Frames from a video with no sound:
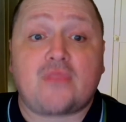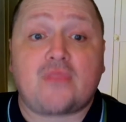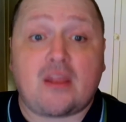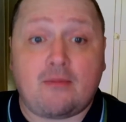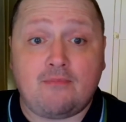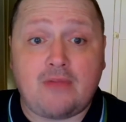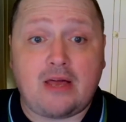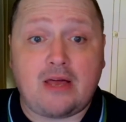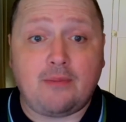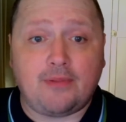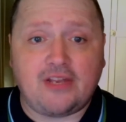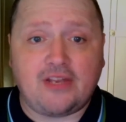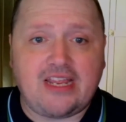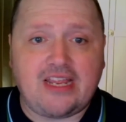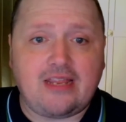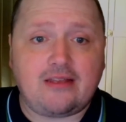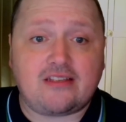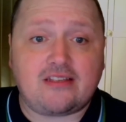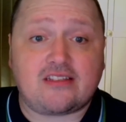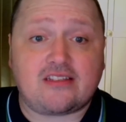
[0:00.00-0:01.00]
Melbourne
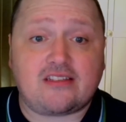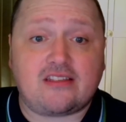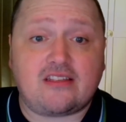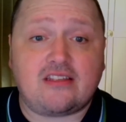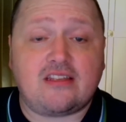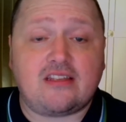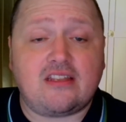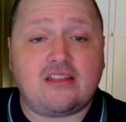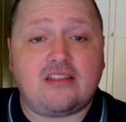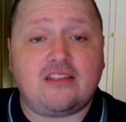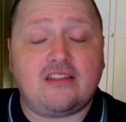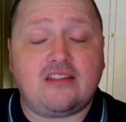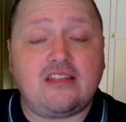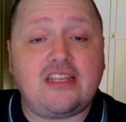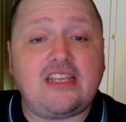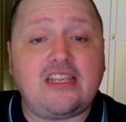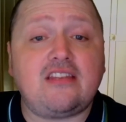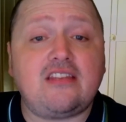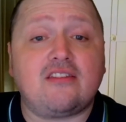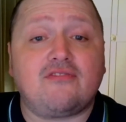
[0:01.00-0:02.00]
hits the
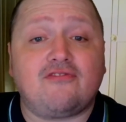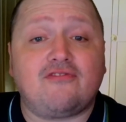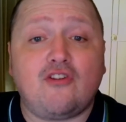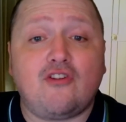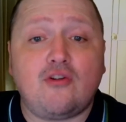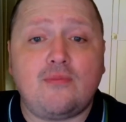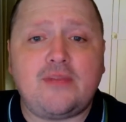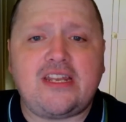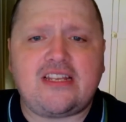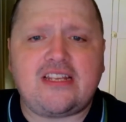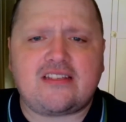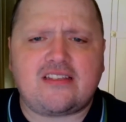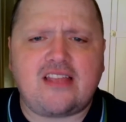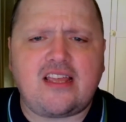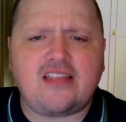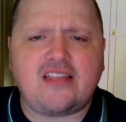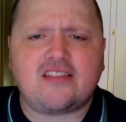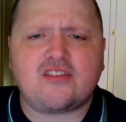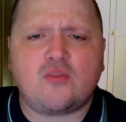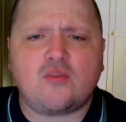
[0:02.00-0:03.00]
lead 4 minutes
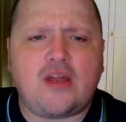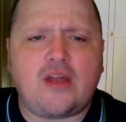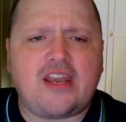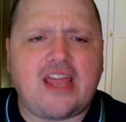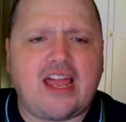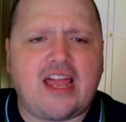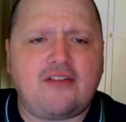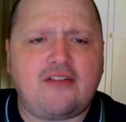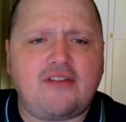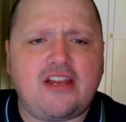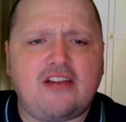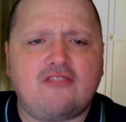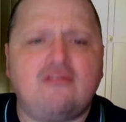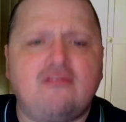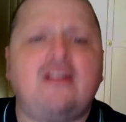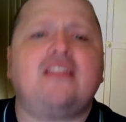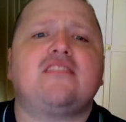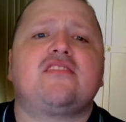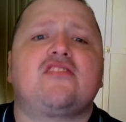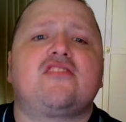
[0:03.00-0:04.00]
later when Harry
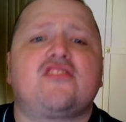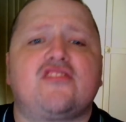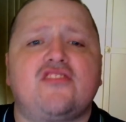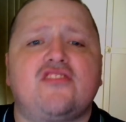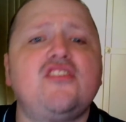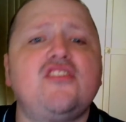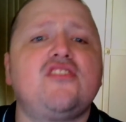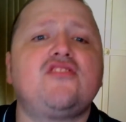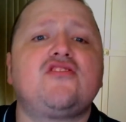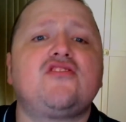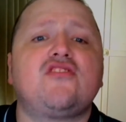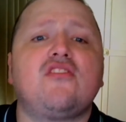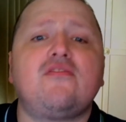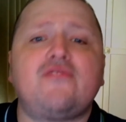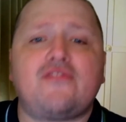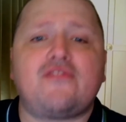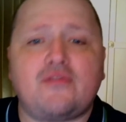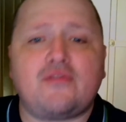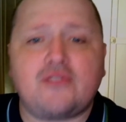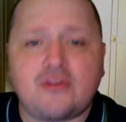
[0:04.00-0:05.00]
Grant surged over
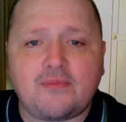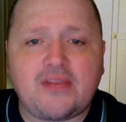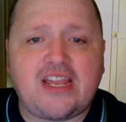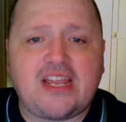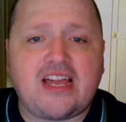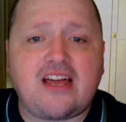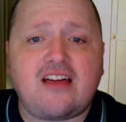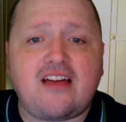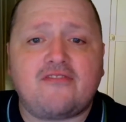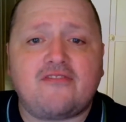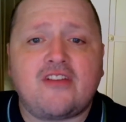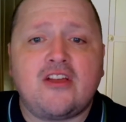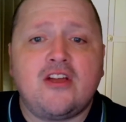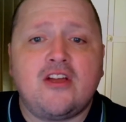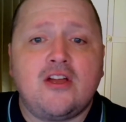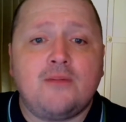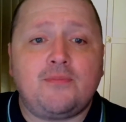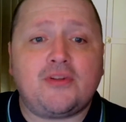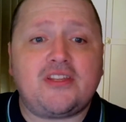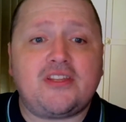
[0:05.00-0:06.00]
from dummy half,
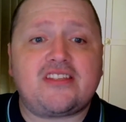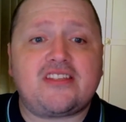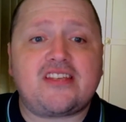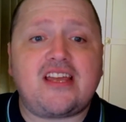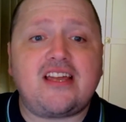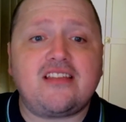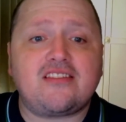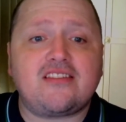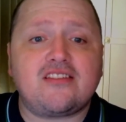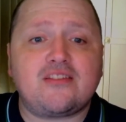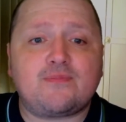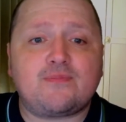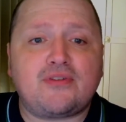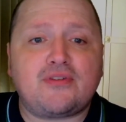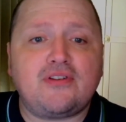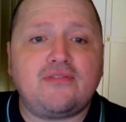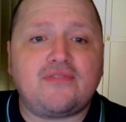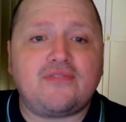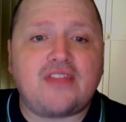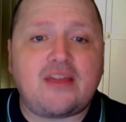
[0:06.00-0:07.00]
but the Titans
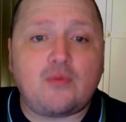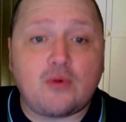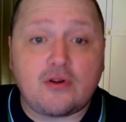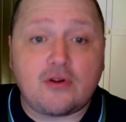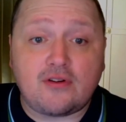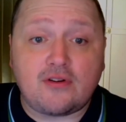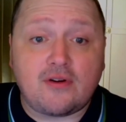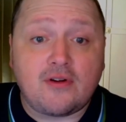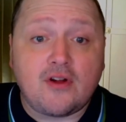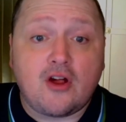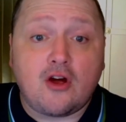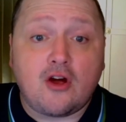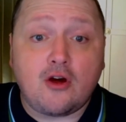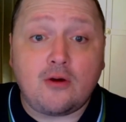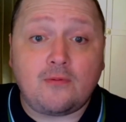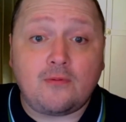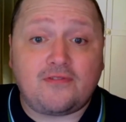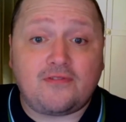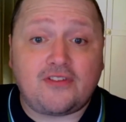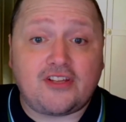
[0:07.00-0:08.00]
proved they were
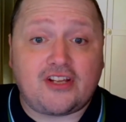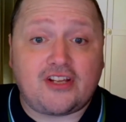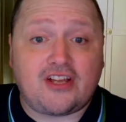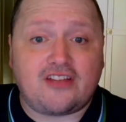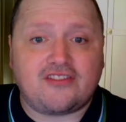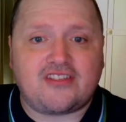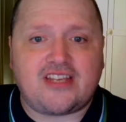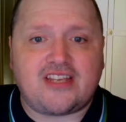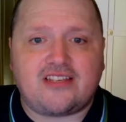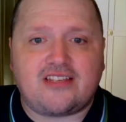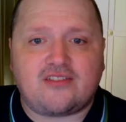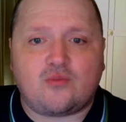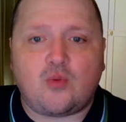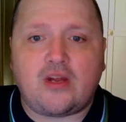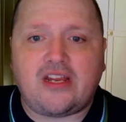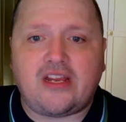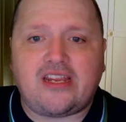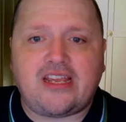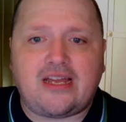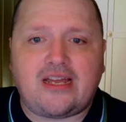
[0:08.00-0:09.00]
up for the contest
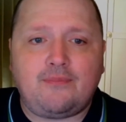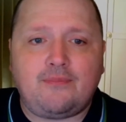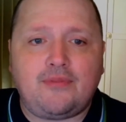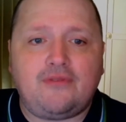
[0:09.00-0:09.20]
when Campbell